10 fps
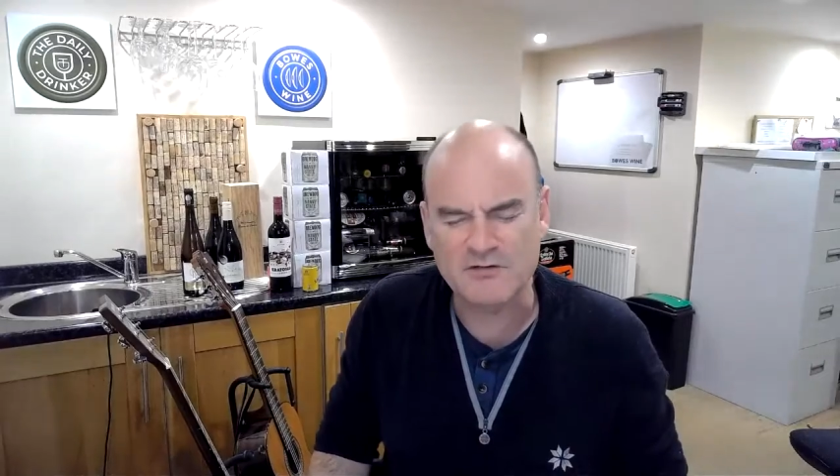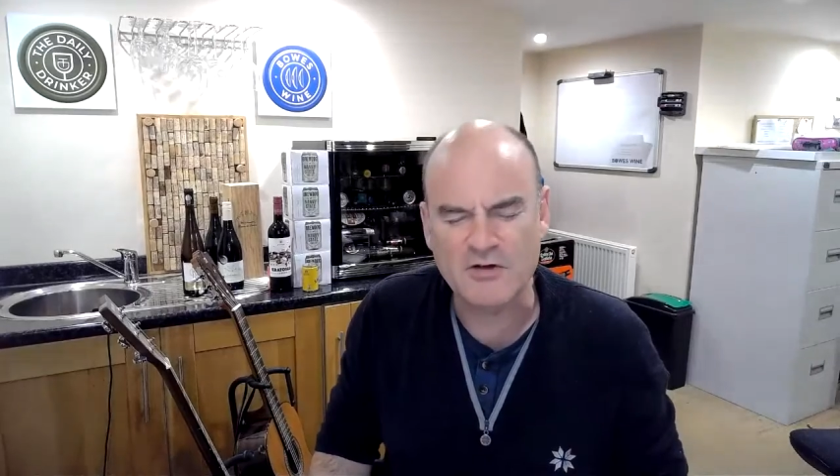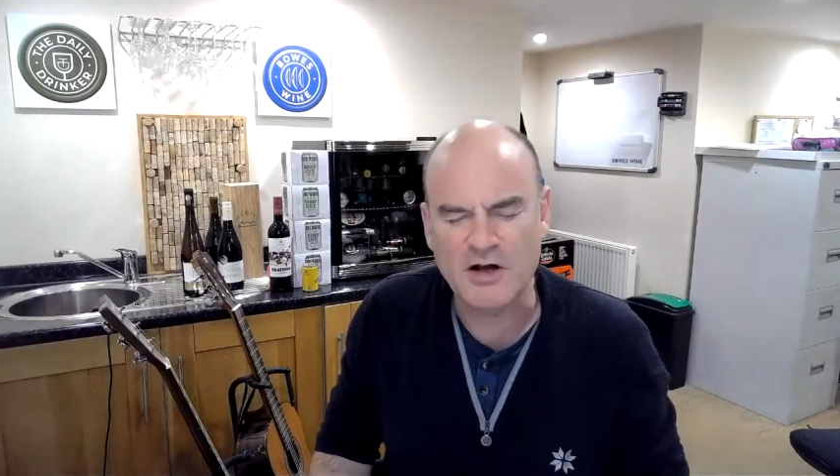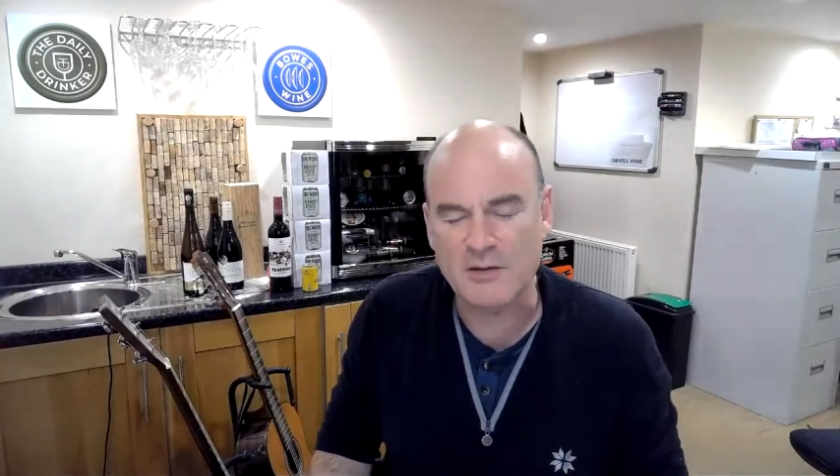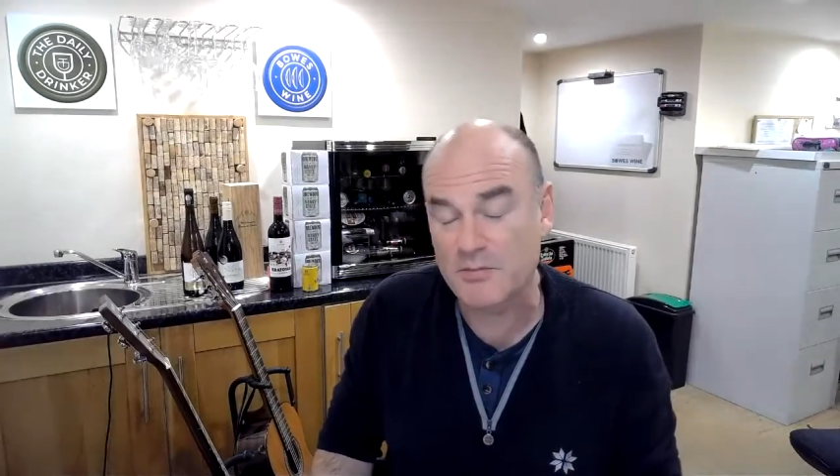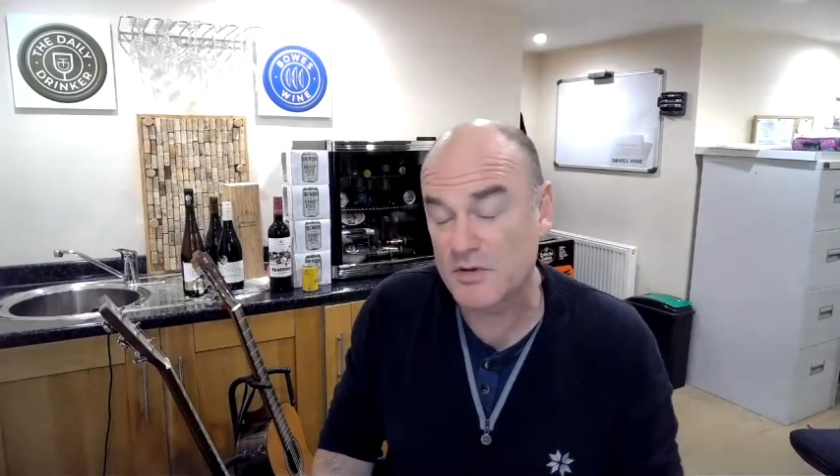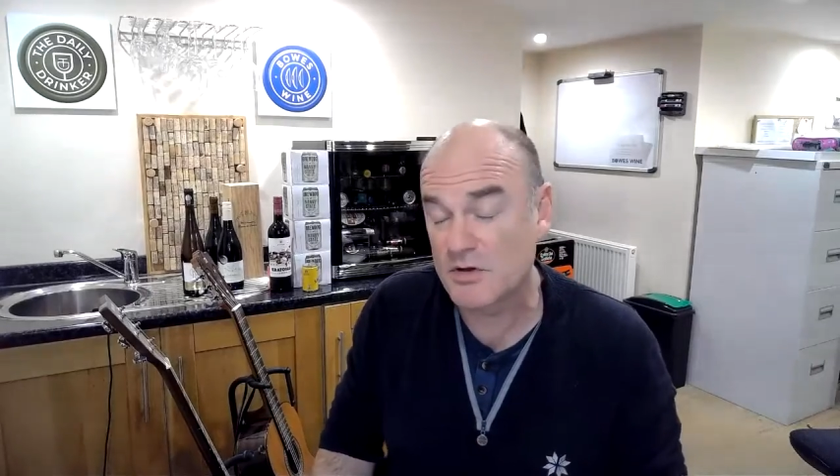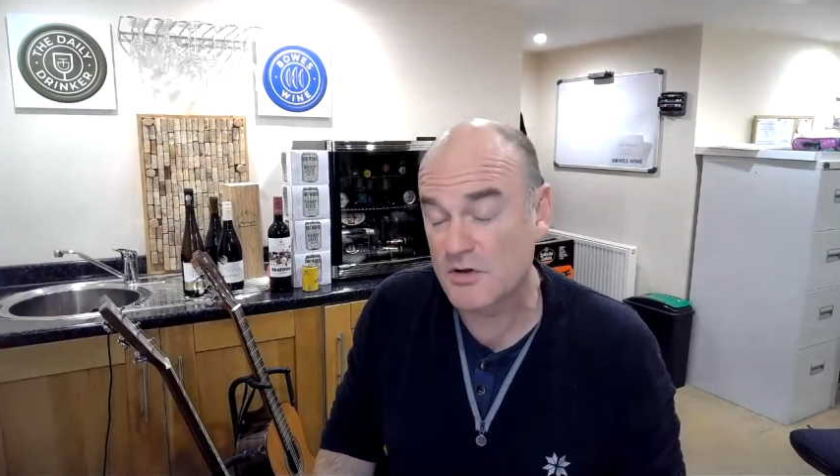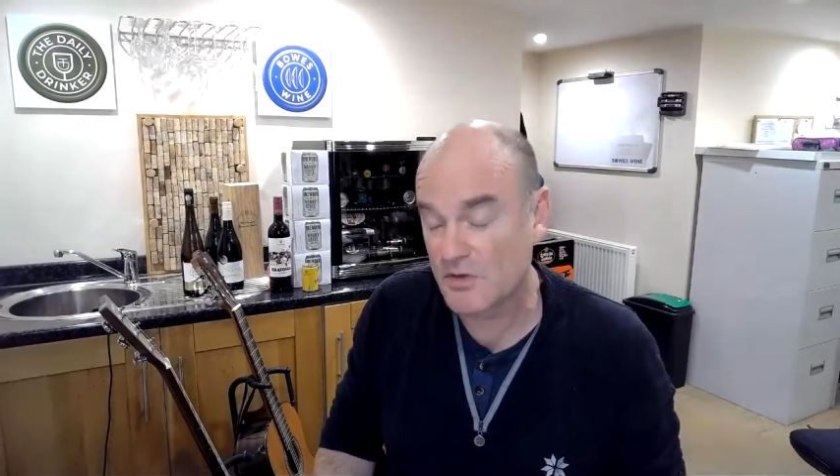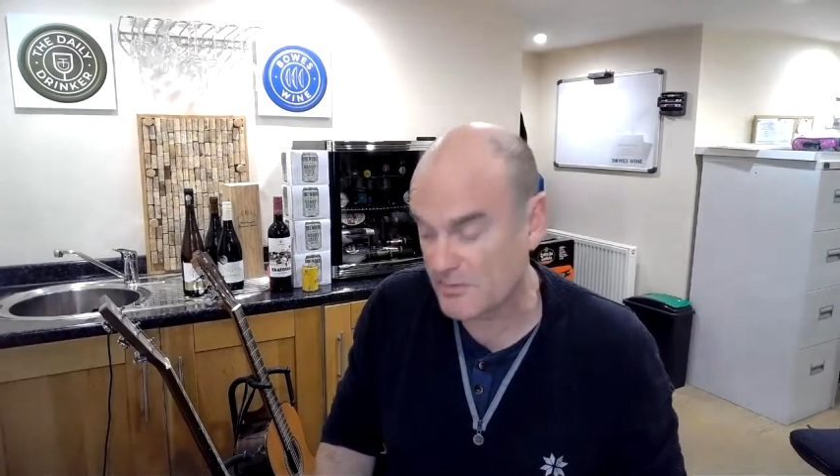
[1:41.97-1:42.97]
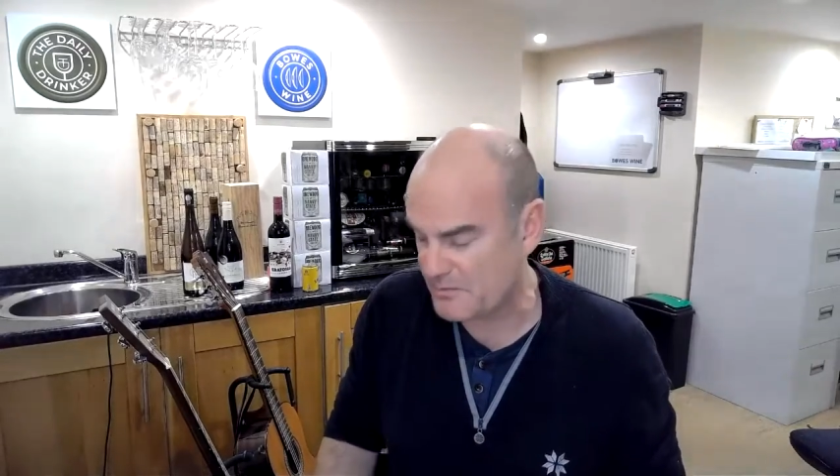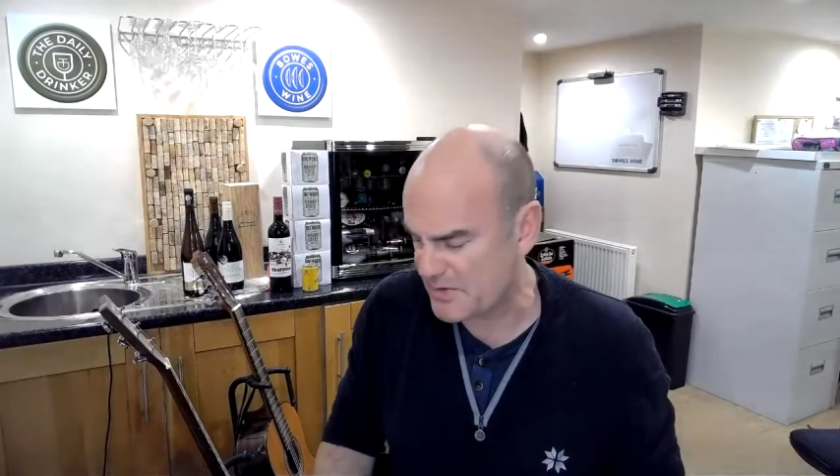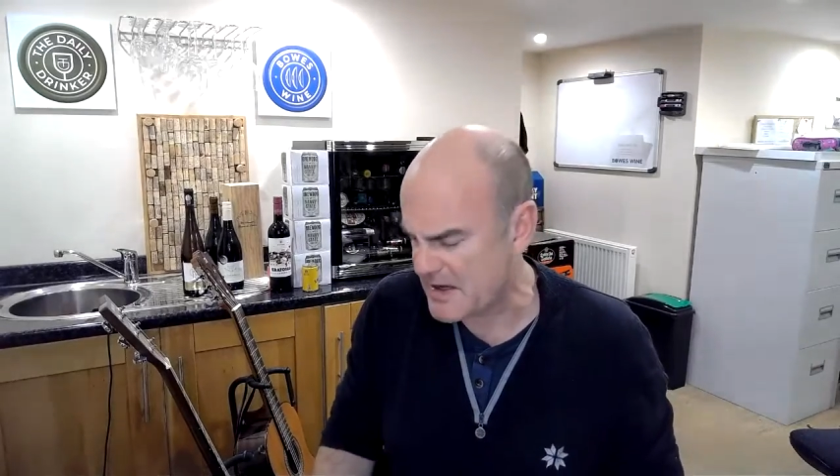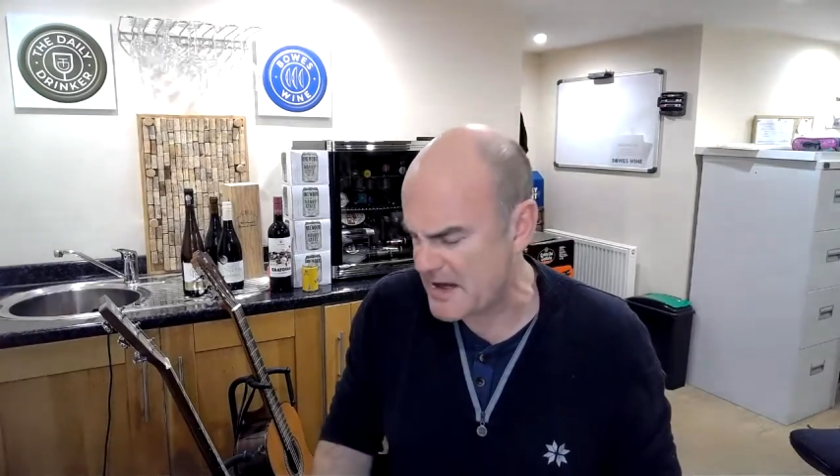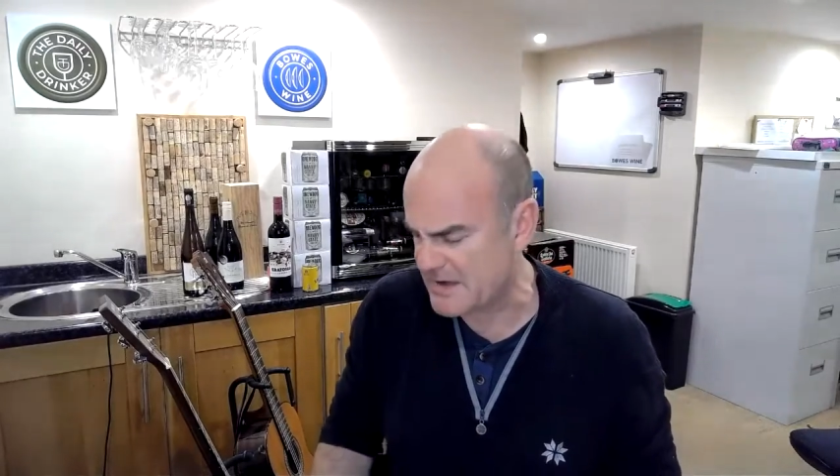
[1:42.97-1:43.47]
ripe, pure
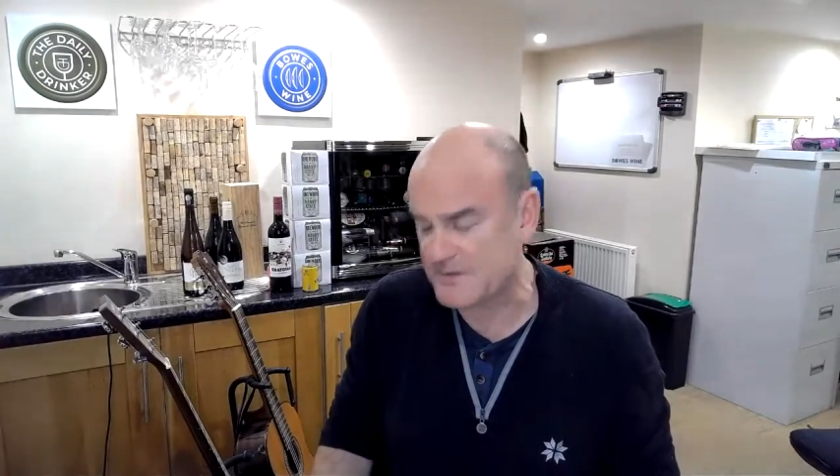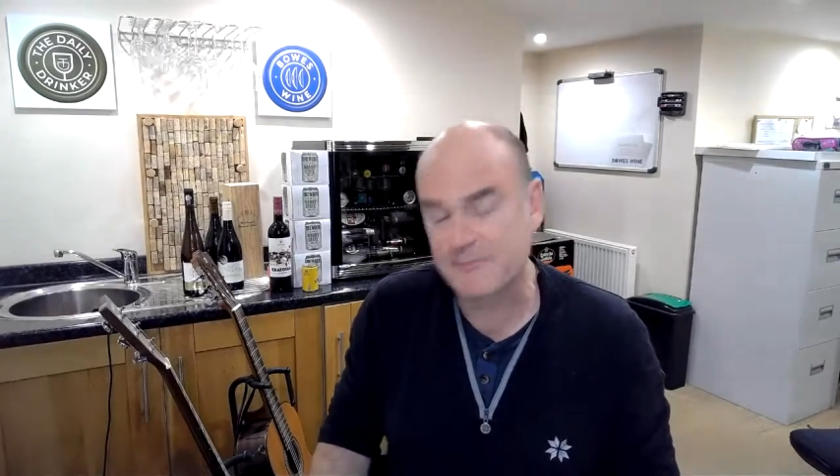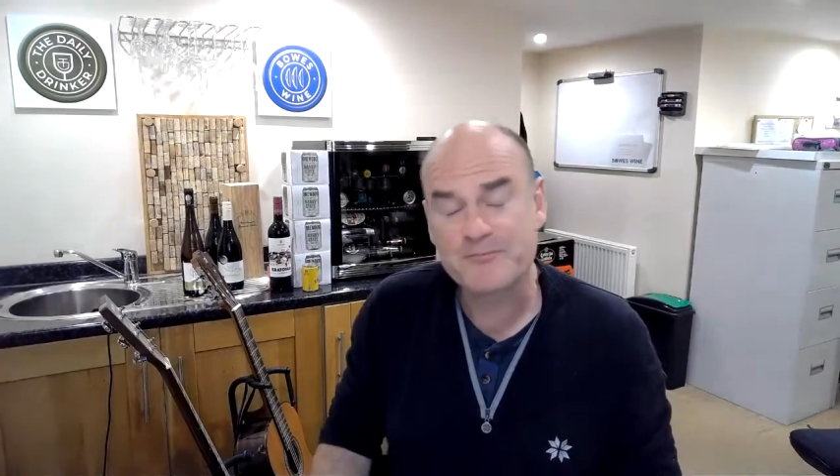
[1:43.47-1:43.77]
black